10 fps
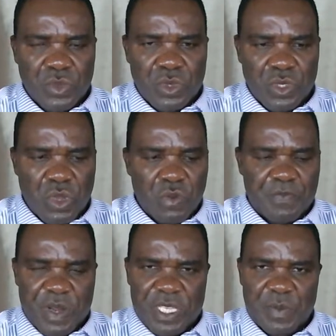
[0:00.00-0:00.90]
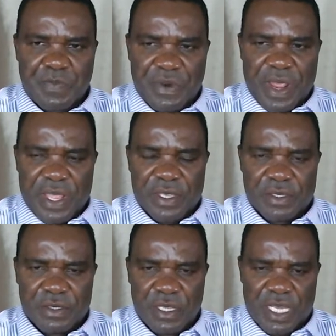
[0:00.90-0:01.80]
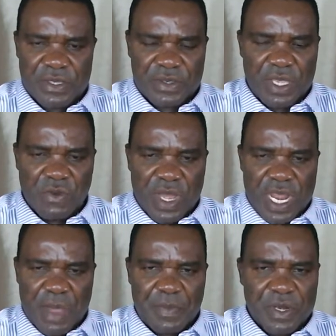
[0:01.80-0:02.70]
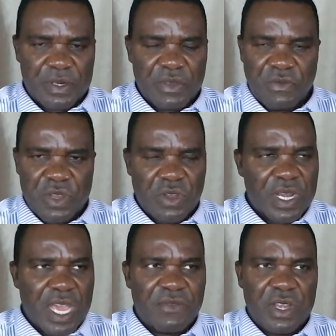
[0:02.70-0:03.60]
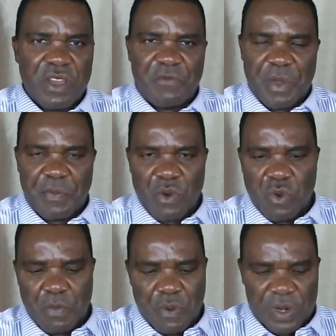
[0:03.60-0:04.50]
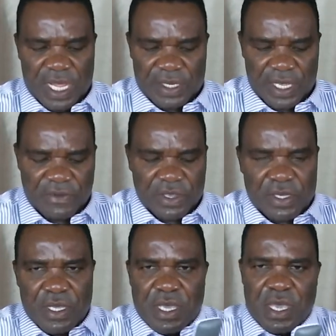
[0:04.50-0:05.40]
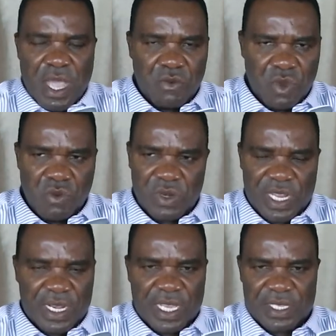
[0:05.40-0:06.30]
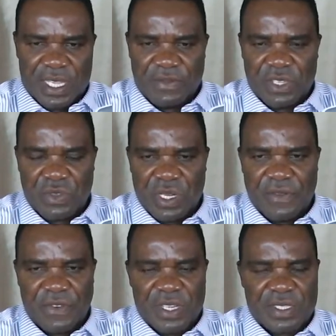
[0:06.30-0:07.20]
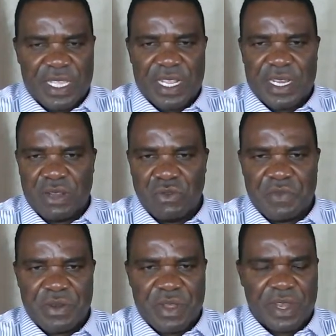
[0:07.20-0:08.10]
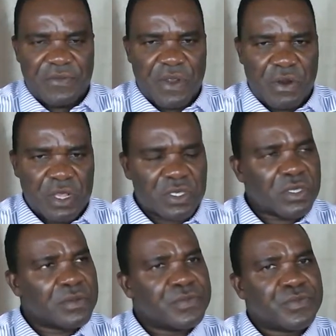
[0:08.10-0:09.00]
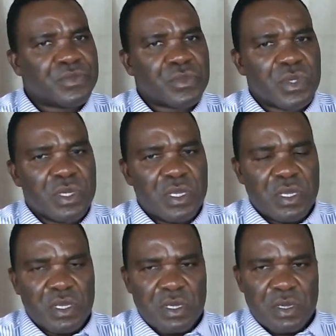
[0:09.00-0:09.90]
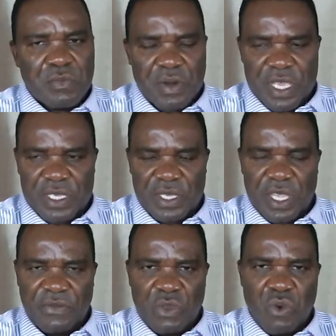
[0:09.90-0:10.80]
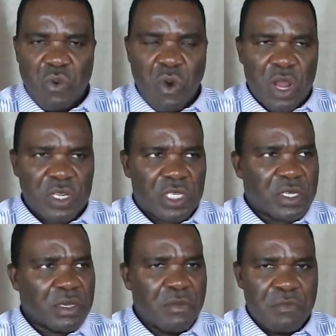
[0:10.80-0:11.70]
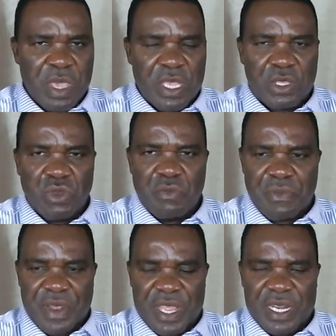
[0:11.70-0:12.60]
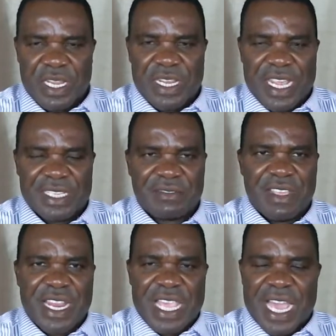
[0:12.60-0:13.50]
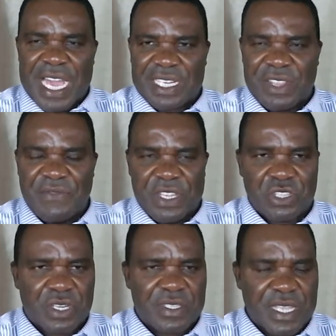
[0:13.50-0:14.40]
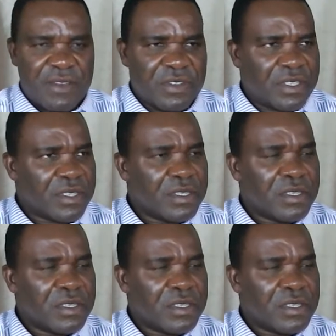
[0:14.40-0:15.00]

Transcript: So please pray. Let's see what happens. If we don't have enough people, we'll pull that service and we will take that service to a different city that will be ready for us. Please, if you want me to bring the Destiny Activation Service